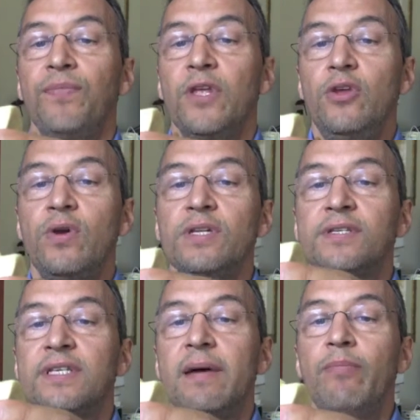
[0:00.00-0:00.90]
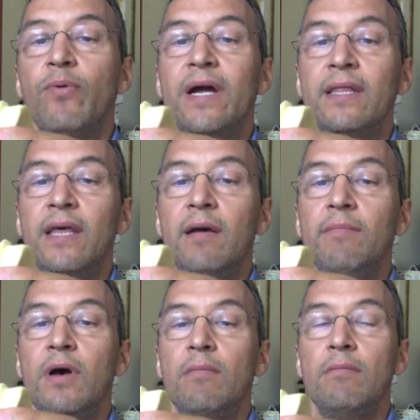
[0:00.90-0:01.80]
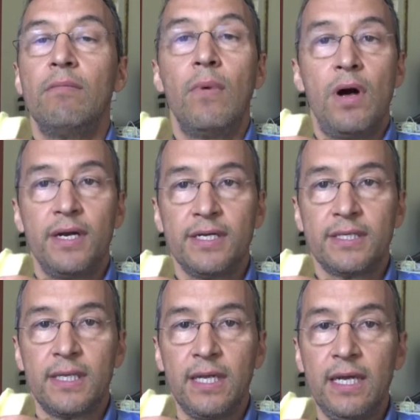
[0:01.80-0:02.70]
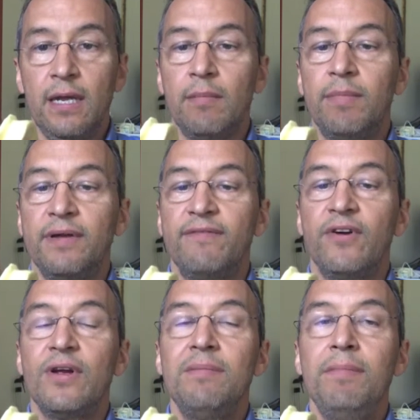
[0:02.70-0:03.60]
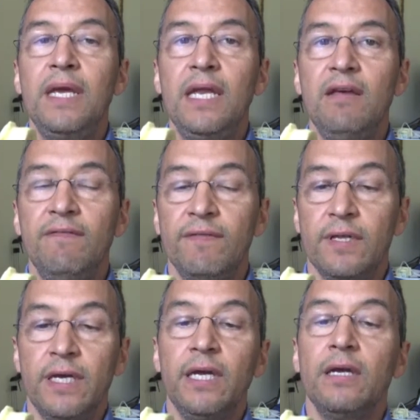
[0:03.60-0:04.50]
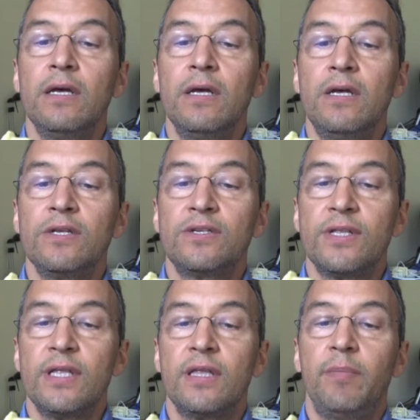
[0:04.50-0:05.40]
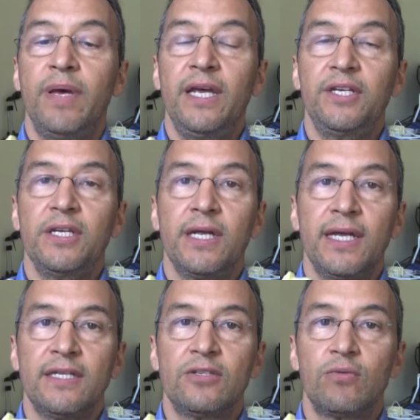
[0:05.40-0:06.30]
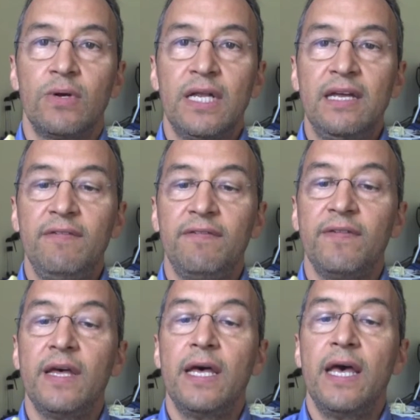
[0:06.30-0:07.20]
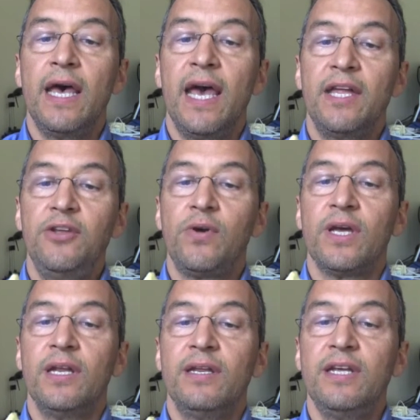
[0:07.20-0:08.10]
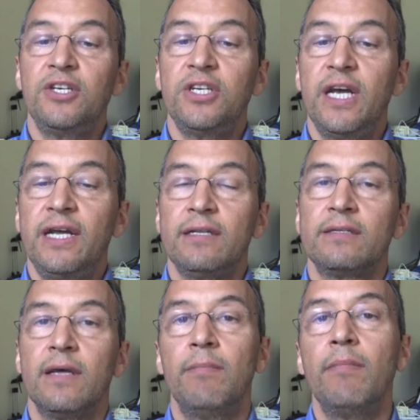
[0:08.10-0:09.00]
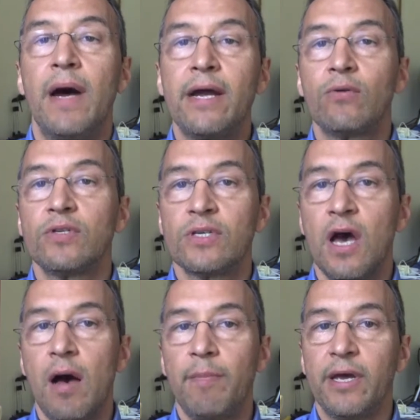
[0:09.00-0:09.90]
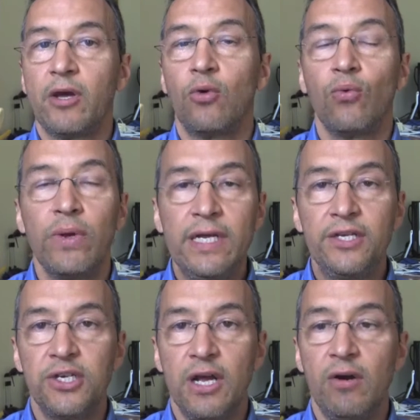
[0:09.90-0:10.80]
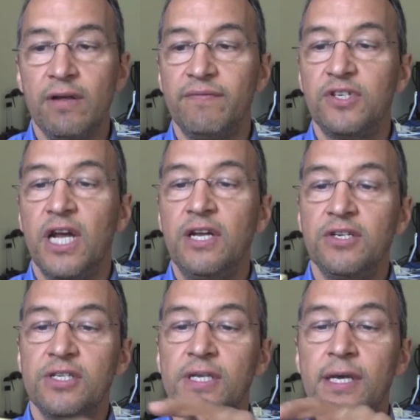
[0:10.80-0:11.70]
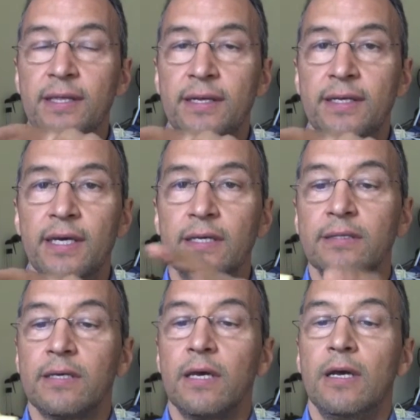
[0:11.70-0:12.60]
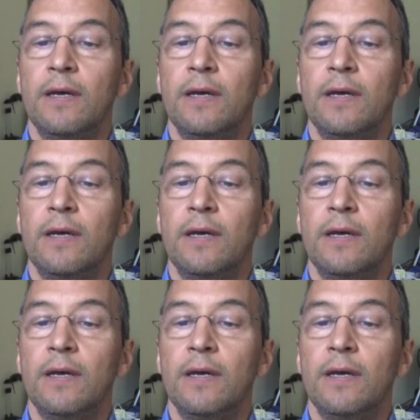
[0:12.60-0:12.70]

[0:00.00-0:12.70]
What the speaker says: You can separate them modestly but very meaningfully so that the patient gets relief, and you can initiate some microscopic regenerative changes in the disc.